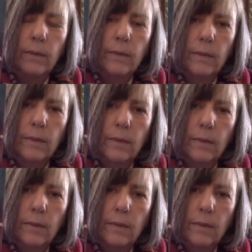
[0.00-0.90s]

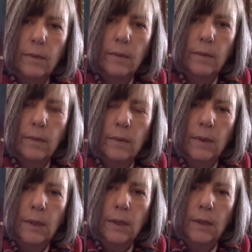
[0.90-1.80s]

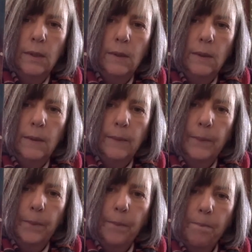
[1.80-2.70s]

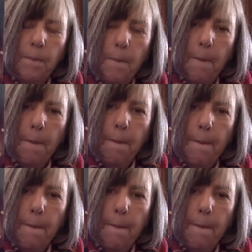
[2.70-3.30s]
Nothing is said.